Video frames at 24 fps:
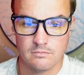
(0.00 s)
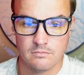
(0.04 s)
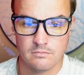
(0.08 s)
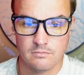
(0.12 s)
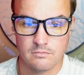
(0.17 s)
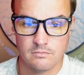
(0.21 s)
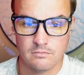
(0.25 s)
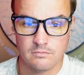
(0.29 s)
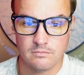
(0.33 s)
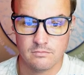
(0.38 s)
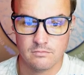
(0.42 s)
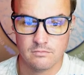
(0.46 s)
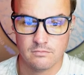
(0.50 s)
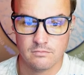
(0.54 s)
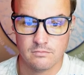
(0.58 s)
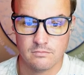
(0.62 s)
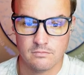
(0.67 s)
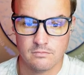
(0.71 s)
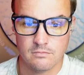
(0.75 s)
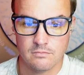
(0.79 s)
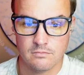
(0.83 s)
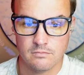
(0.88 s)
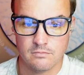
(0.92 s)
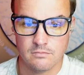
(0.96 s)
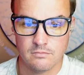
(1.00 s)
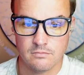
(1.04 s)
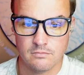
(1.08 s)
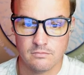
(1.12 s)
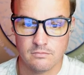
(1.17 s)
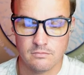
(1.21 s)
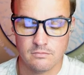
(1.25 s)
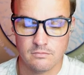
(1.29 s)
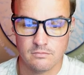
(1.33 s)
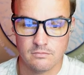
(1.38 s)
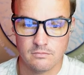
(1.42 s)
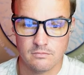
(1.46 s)

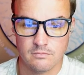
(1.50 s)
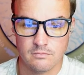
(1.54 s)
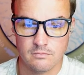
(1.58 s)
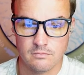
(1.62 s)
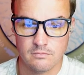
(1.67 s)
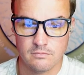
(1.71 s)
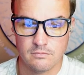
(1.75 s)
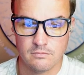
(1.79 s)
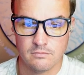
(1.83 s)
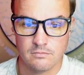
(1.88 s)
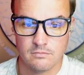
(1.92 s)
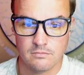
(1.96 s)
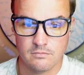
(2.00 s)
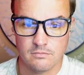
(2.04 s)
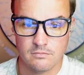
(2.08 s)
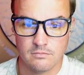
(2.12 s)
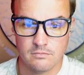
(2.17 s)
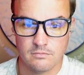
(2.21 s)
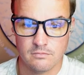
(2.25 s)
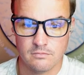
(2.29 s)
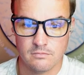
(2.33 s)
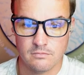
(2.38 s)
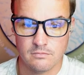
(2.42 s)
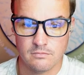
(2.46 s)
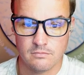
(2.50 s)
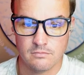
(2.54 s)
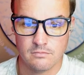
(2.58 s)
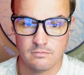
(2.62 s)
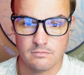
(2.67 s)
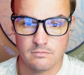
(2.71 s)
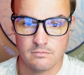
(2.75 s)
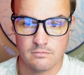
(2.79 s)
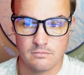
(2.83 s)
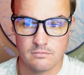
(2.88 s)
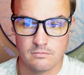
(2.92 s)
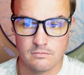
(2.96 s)

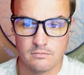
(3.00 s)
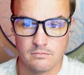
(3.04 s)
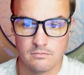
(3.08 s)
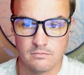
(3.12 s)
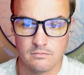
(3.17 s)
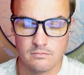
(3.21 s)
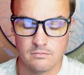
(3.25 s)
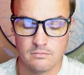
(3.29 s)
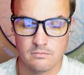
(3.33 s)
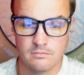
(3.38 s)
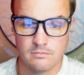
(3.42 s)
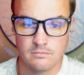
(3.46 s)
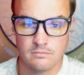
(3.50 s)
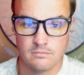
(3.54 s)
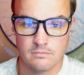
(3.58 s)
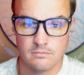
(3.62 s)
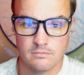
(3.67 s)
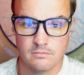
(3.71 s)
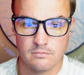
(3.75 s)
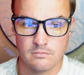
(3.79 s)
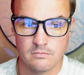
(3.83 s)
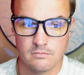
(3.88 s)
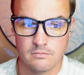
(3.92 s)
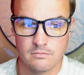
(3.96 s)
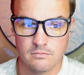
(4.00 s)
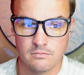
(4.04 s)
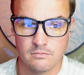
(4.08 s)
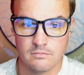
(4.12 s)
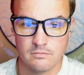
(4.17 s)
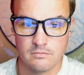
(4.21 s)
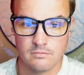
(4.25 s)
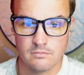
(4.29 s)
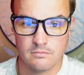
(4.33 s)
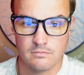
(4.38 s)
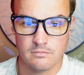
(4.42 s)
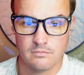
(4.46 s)

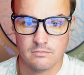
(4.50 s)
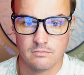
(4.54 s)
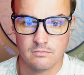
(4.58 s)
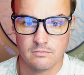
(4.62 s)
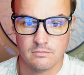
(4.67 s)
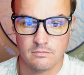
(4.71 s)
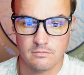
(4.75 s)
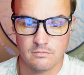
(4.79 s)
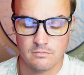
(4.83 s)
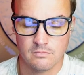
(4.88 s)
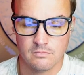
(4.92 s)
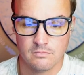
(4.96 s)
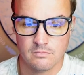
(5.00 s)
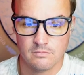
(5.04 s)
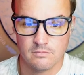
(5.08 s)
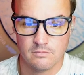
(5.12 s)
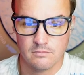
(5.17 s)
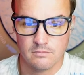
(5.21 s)
The person shown says nothing.